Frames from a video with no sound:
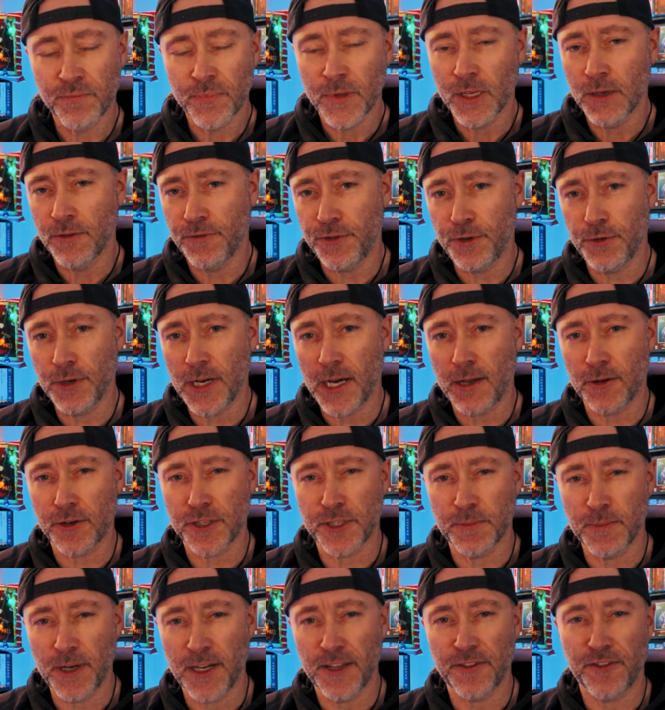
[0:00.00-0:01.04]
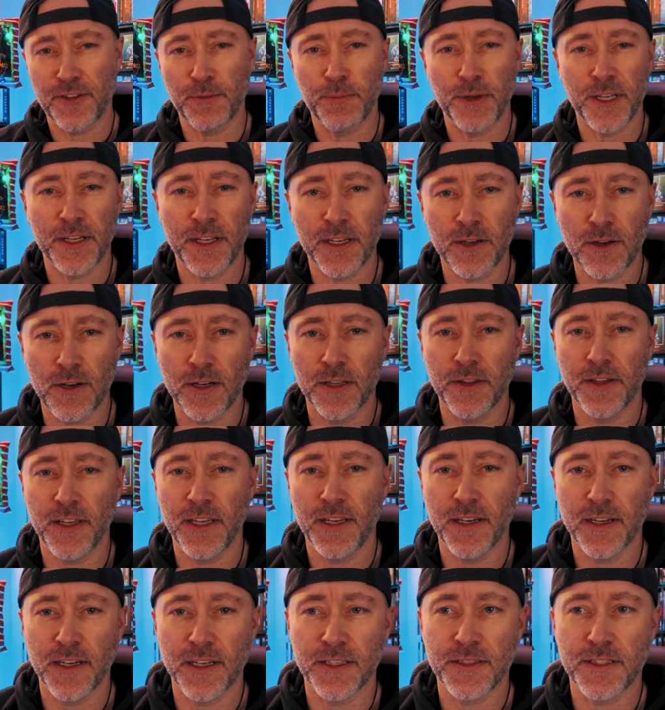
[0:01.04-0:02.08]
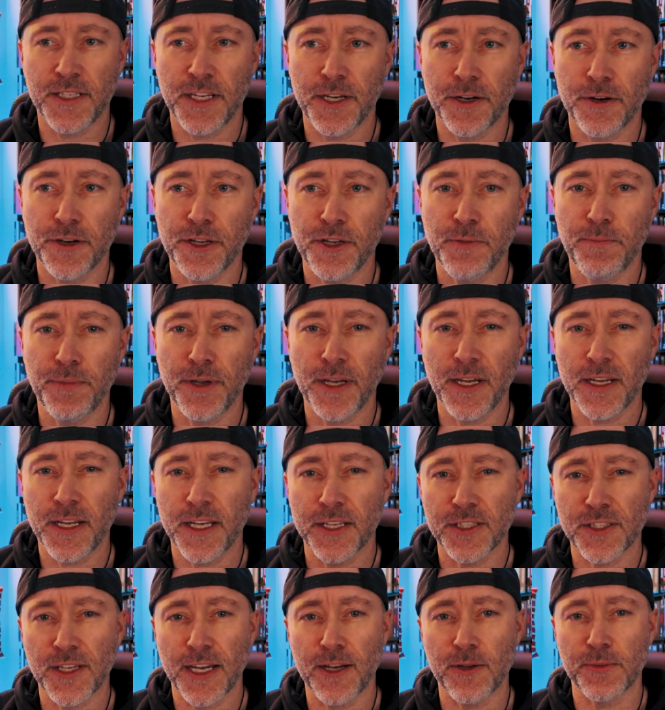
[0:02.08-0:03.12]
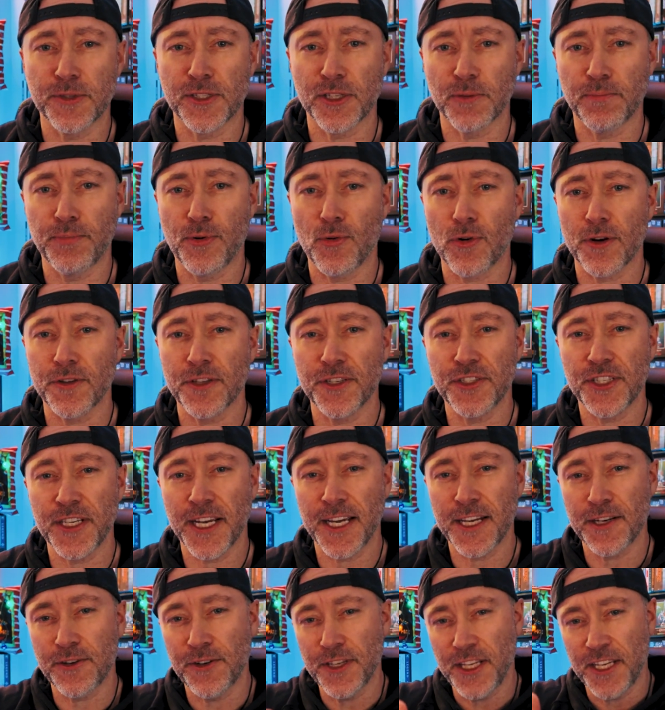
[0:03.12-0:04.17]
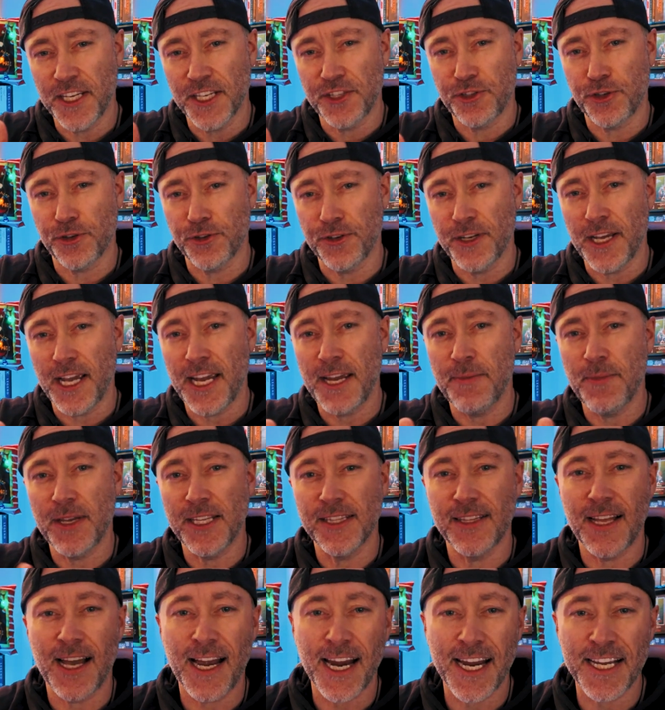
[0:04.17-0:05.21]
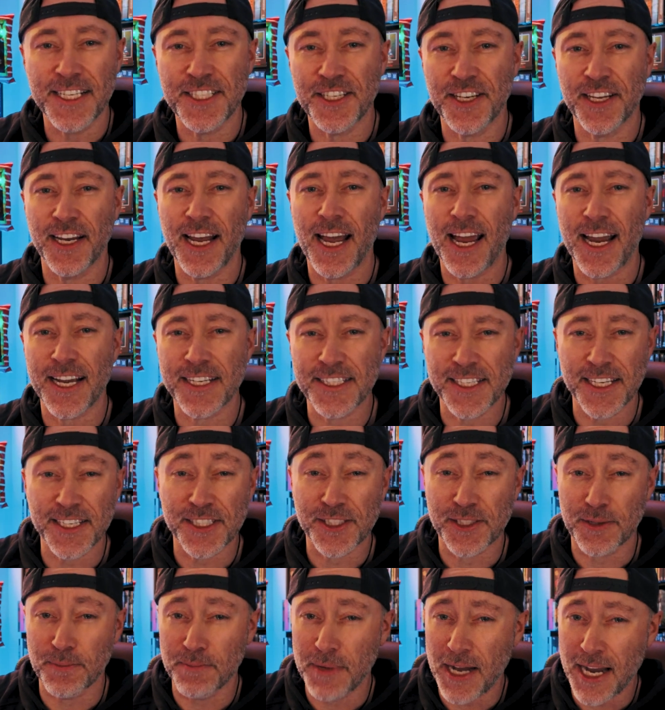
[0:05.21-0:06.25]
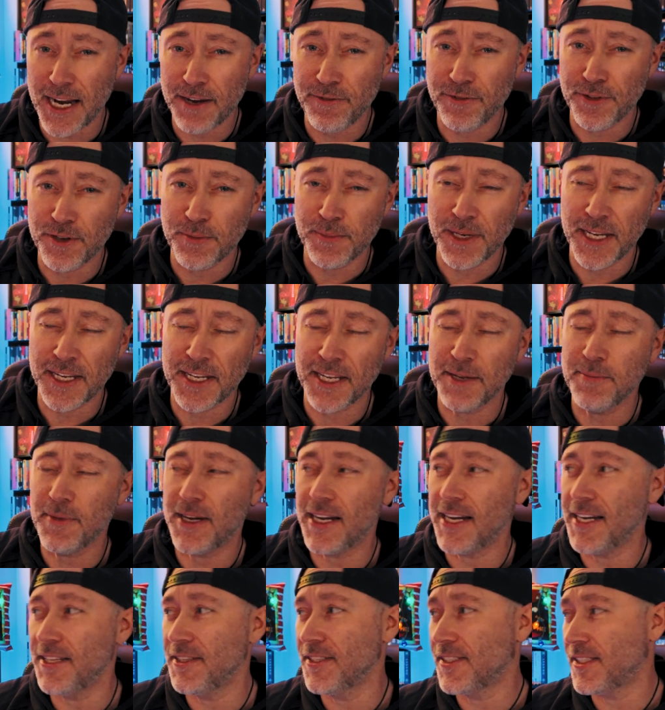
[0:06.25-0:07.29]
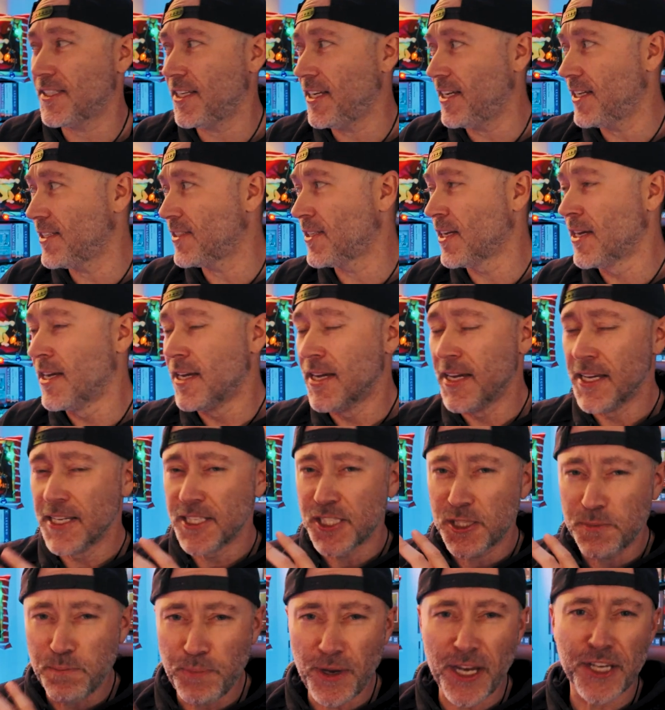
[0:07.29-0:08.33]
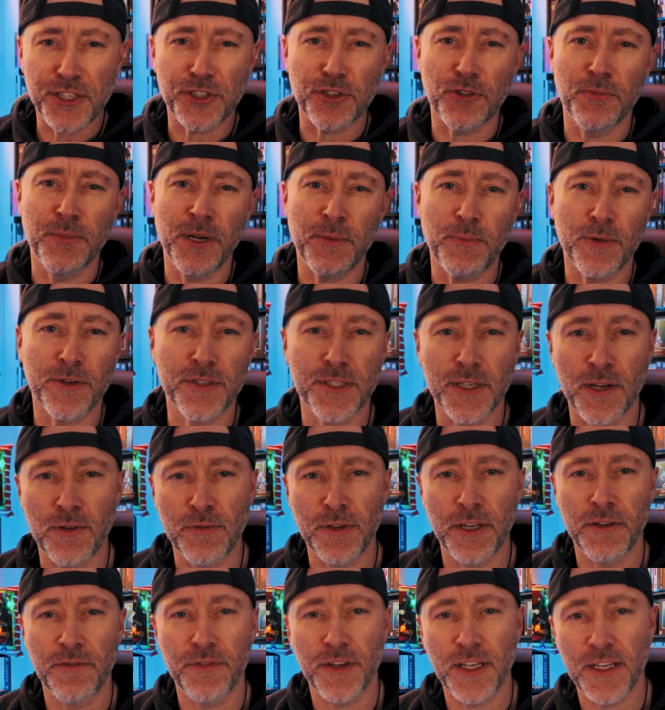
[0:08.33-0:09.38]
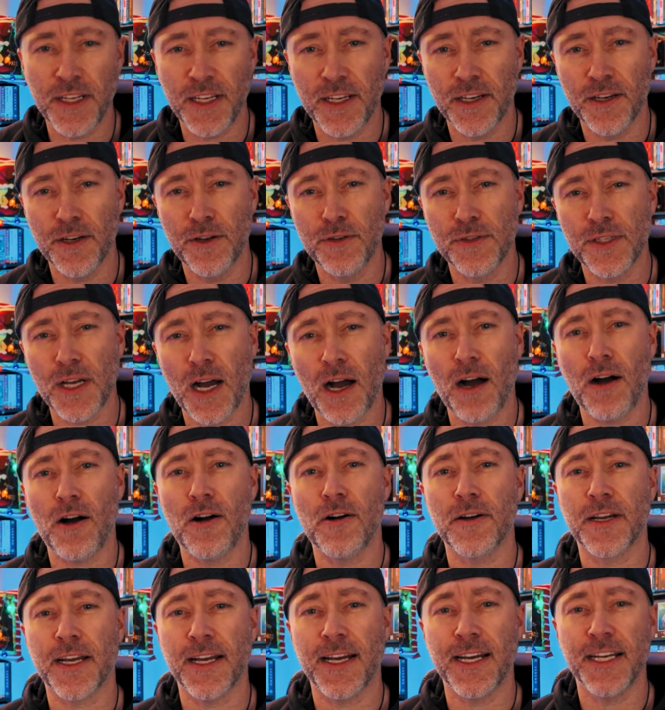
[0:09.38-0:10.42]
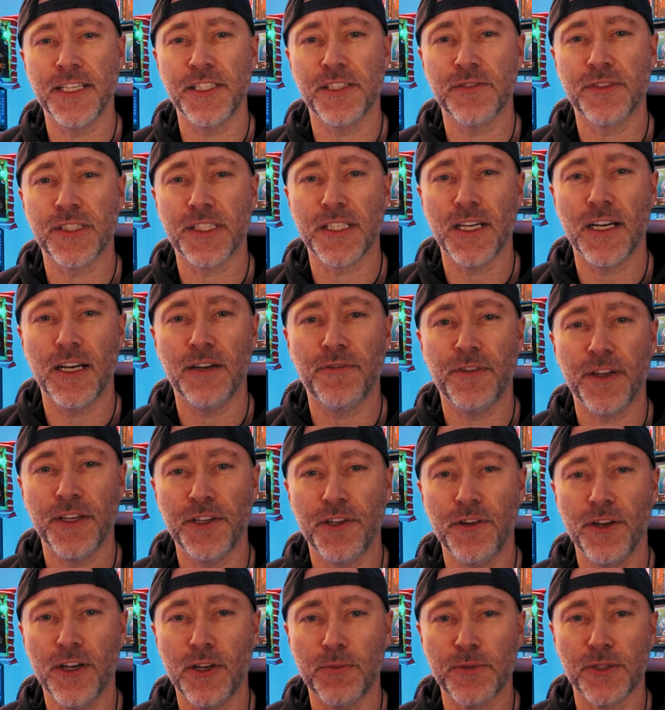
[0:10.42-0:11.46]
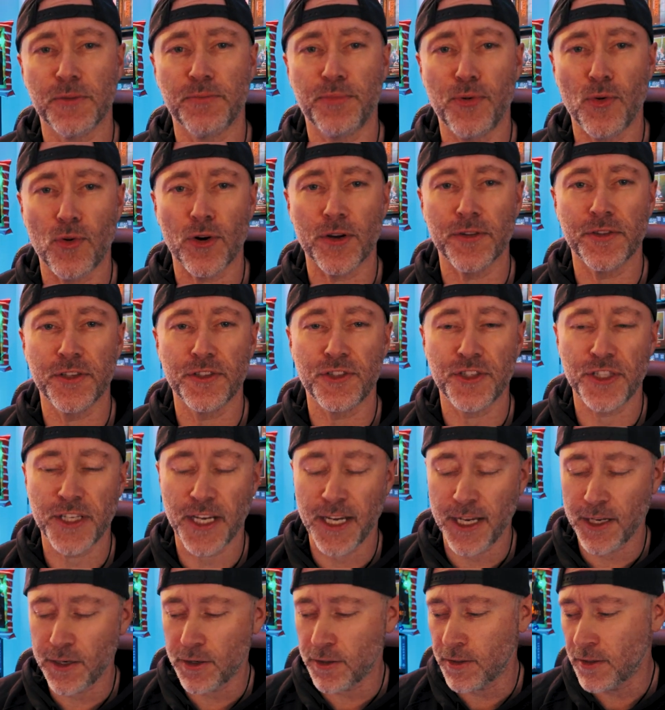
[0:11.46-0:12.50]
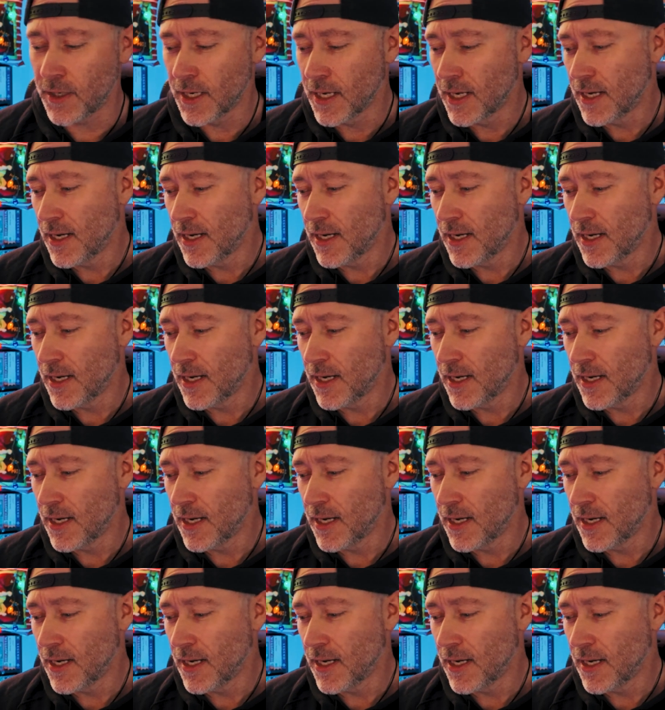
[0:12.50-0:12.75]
Few dollars a month, depending on the tier you pick. It helps support the channel. You get your name in lights. You get access to my filmmaking behind the scenes, special members only videos, all kinds of stuff, and you help support the channel.